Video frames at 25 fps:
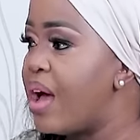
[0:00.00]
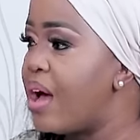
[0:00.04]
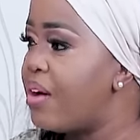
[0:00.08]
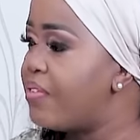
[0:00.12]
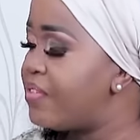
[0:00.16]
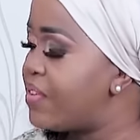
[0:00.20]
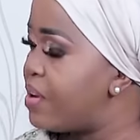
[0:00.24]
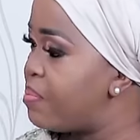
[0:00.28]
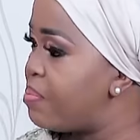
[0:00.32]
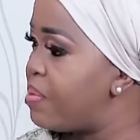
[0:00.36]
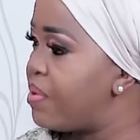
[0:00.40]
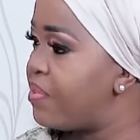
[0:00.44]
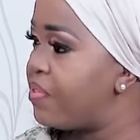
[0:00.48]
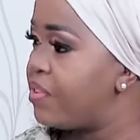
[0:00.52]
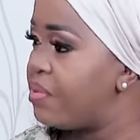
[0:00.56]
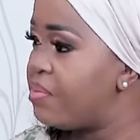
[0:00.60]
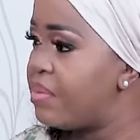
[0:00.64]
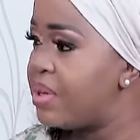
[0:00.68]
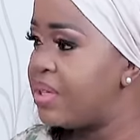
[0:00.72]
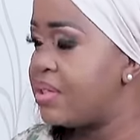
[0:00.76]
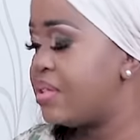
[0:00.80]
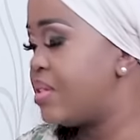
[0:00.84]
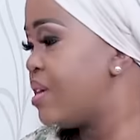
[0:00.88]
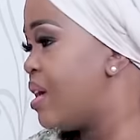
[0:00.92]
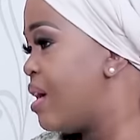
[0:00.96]
After
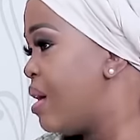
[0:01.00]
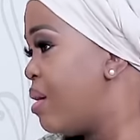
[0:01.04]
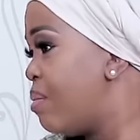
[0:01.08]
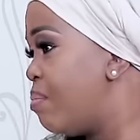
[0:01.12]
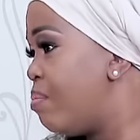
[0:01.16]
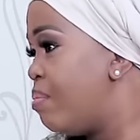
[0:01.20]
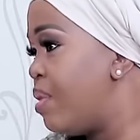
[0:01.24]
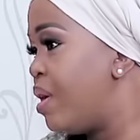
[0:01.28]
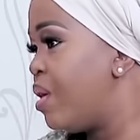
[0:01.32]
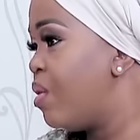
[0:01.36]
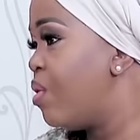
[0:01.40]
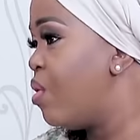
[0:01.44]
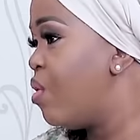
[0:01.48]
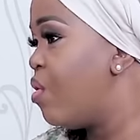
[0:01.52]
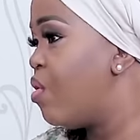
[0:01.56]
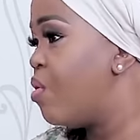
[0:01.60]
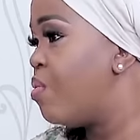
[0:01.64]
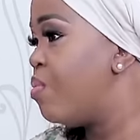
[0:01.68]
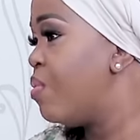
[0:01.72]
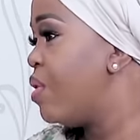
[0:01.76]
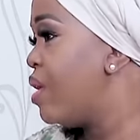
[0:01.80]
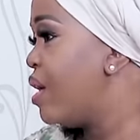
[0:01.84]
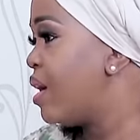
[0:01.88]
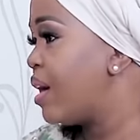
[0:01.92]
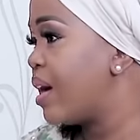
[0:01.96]
performance, back
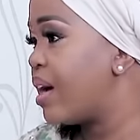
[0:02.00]
home,